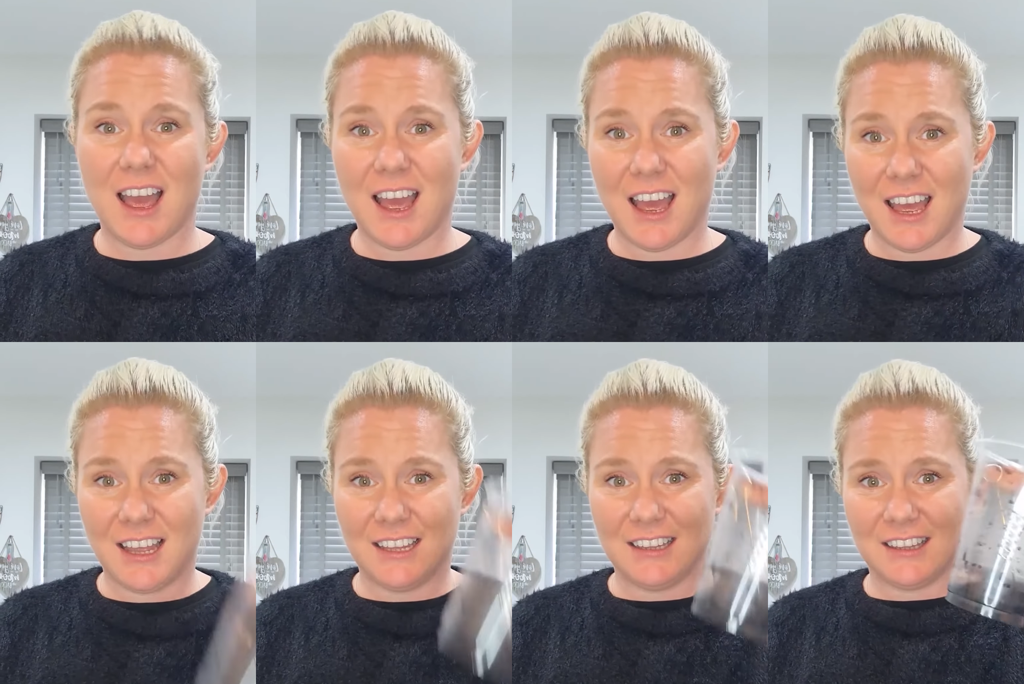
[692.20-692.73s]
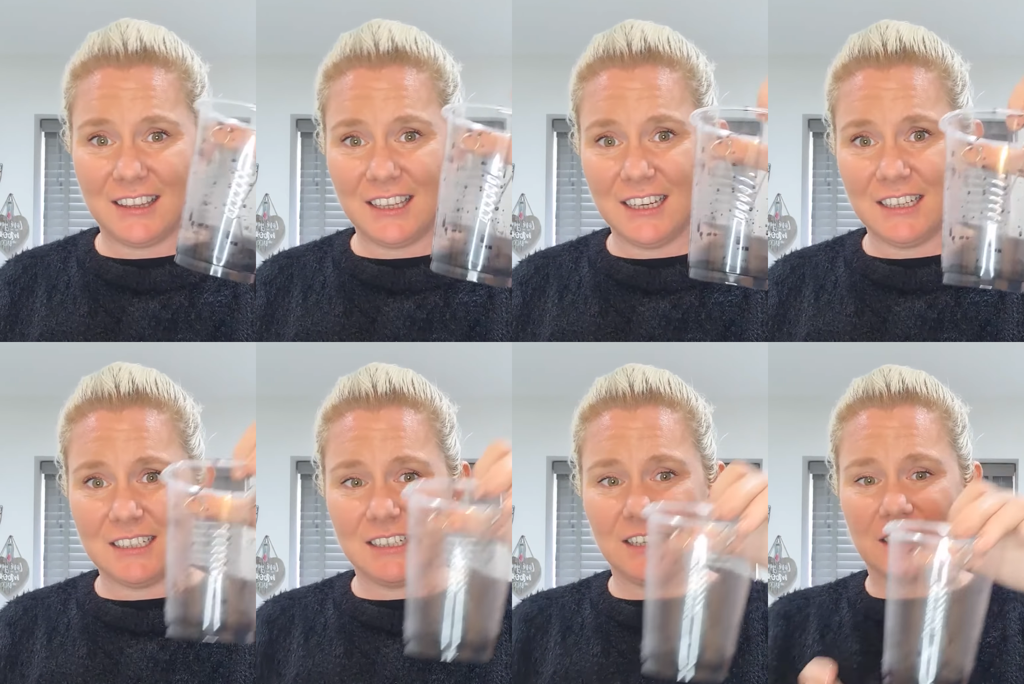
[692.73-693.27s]
and
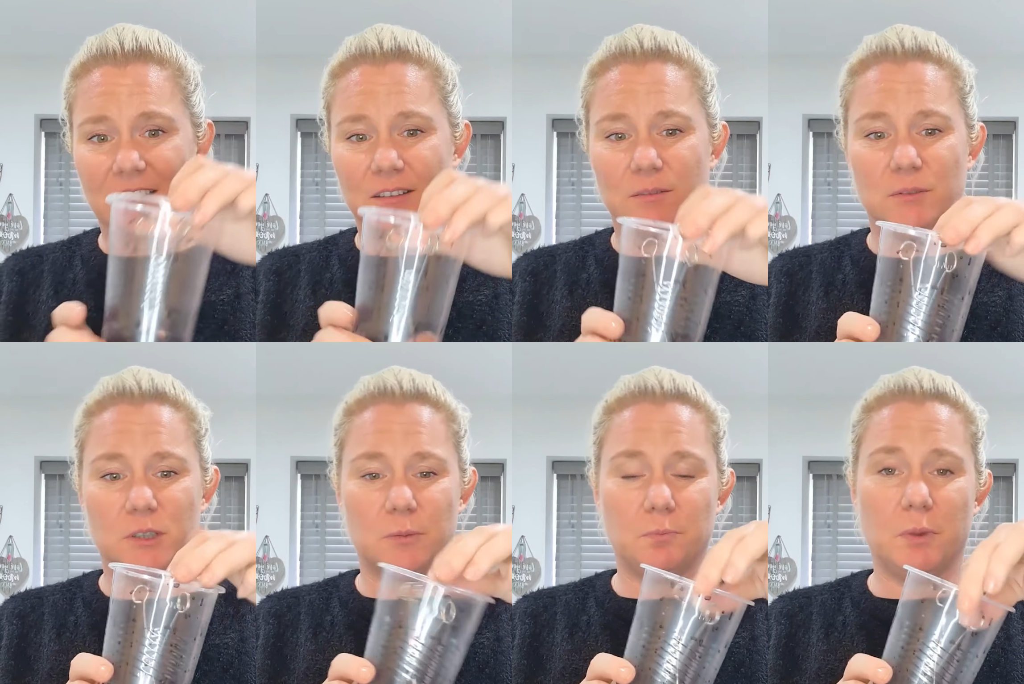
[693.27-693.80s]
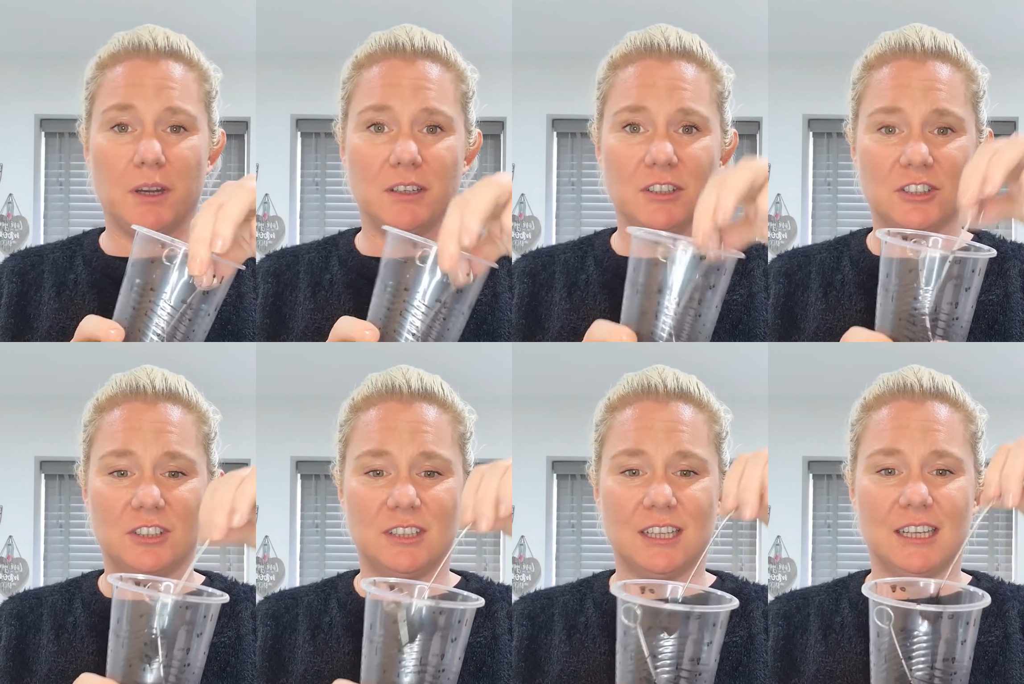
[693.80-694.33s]
these little
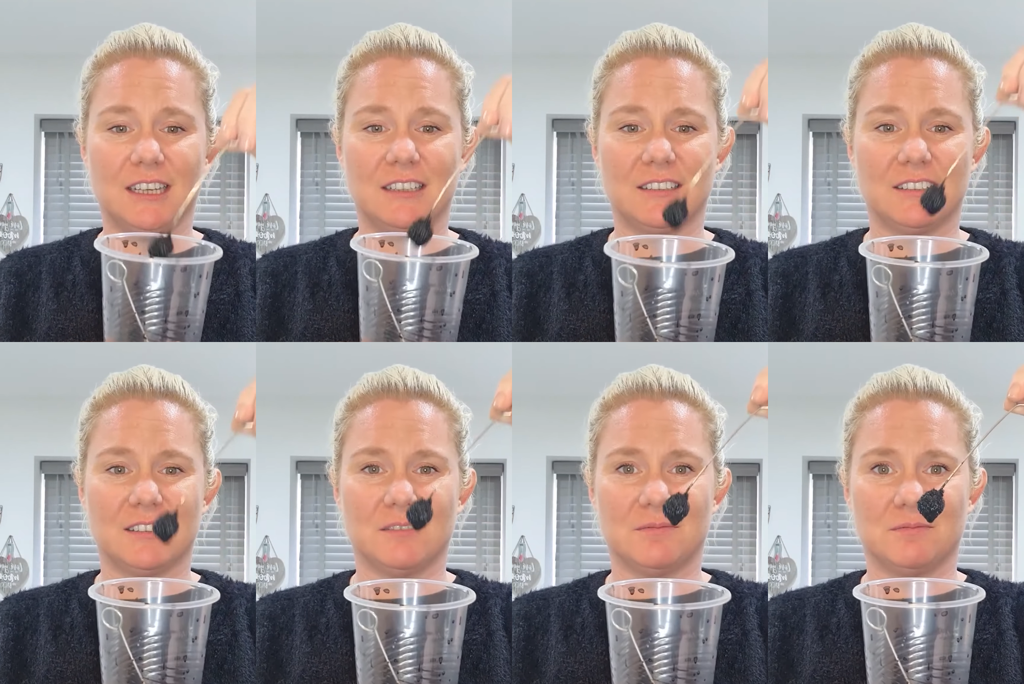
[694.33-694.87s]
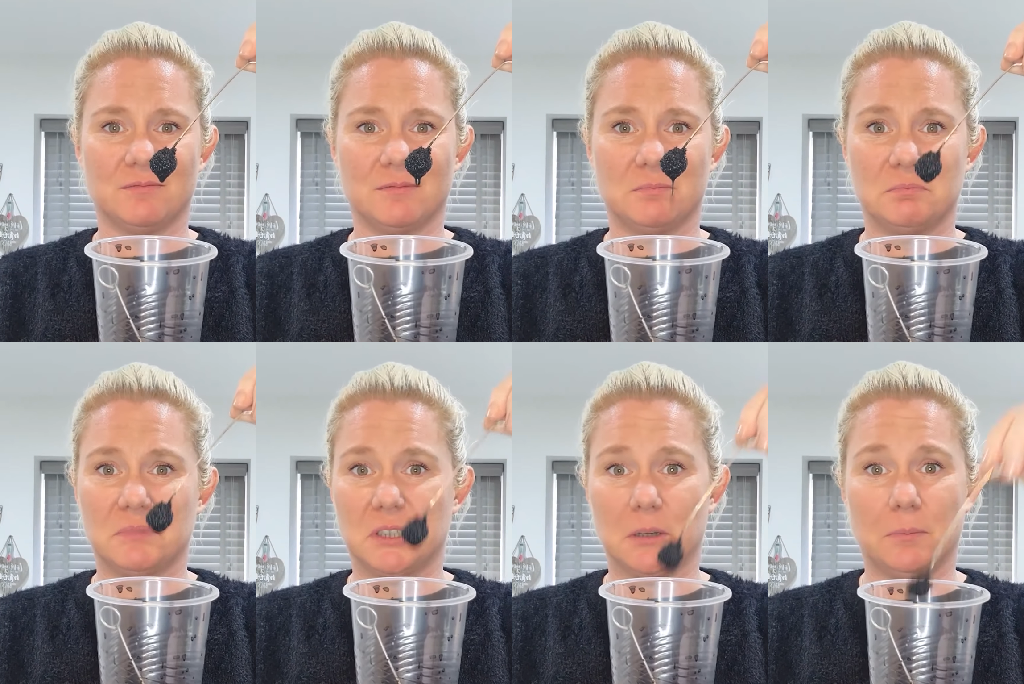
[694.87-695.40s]
sponge things
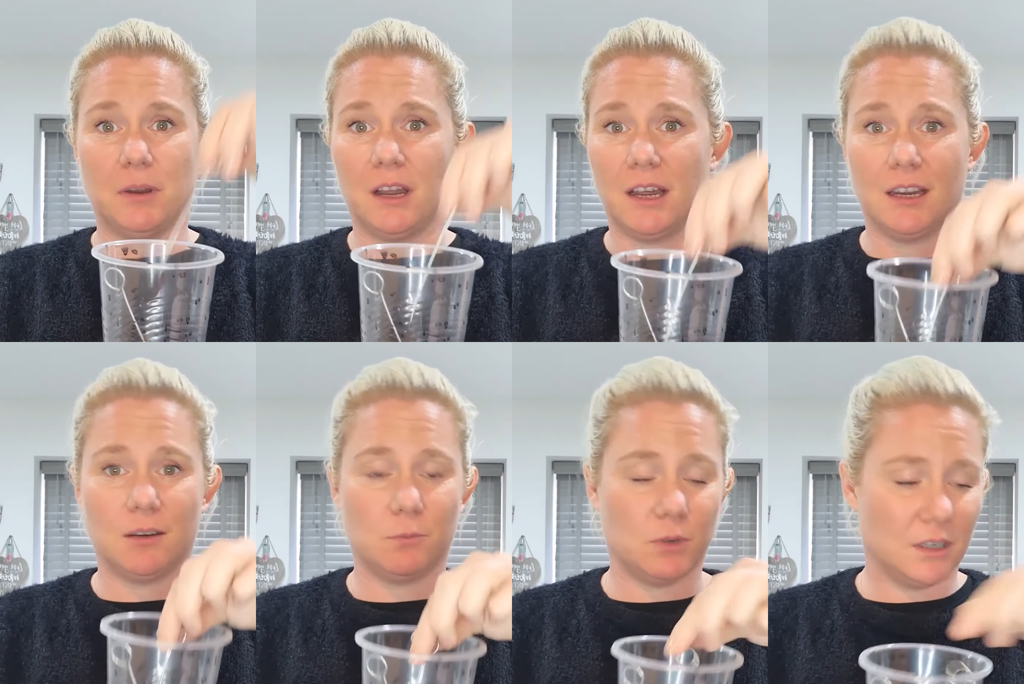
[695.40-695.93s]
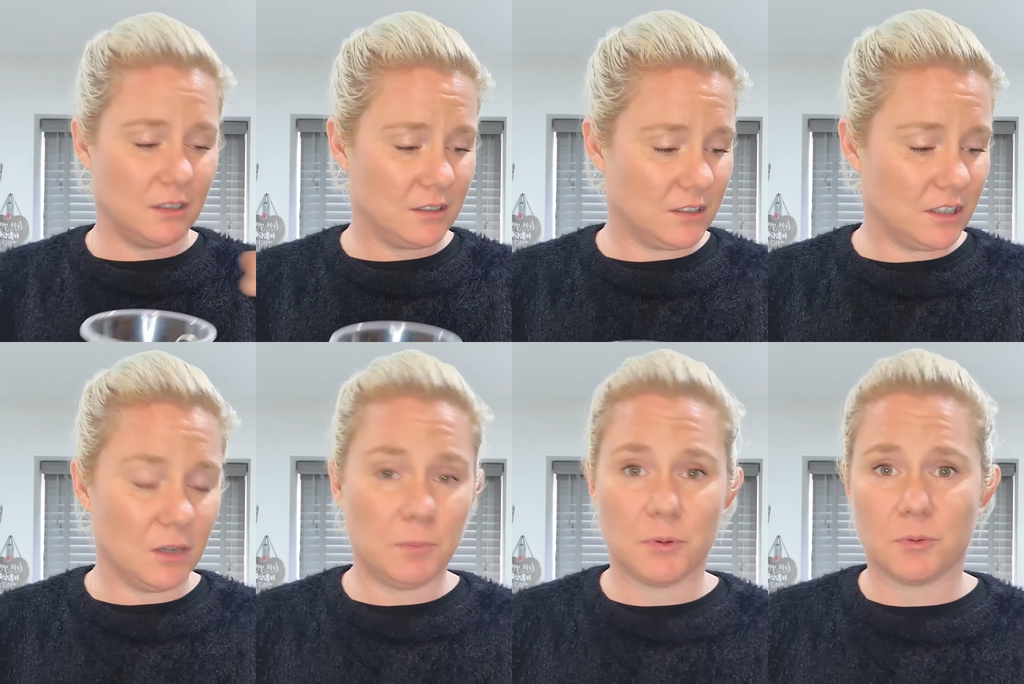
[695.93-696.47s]
to apply it with,
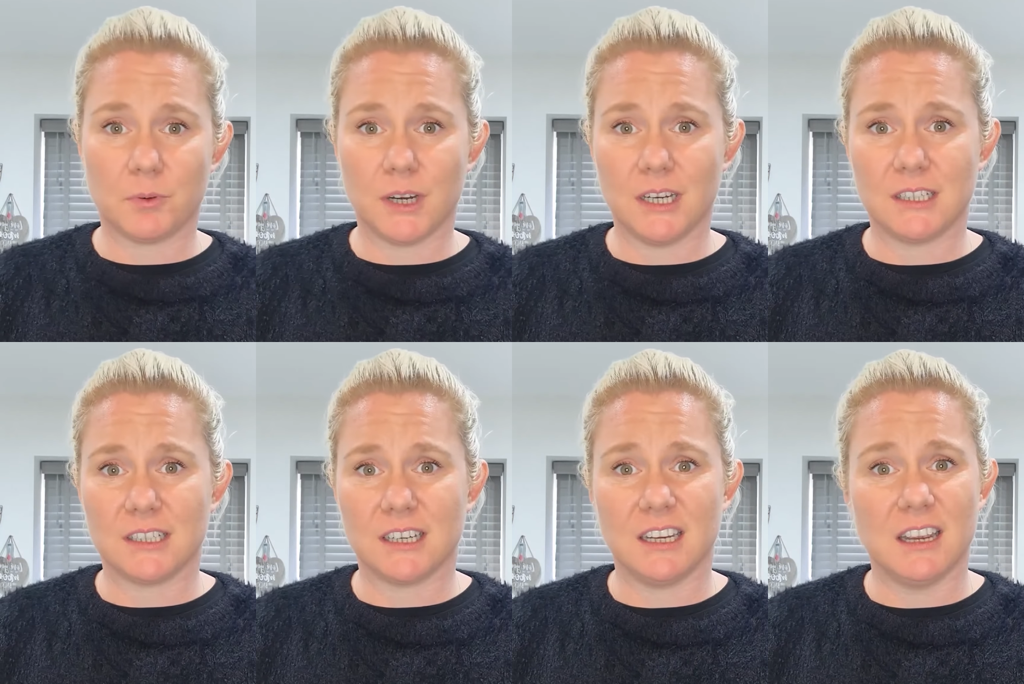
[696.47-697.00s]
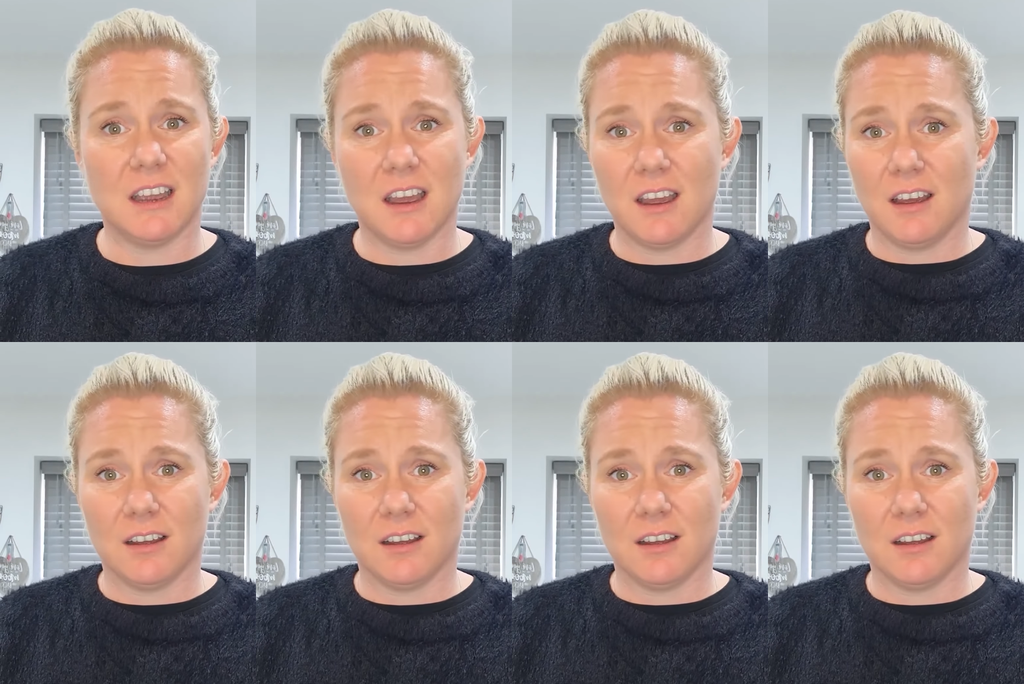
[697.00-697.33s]
super easy,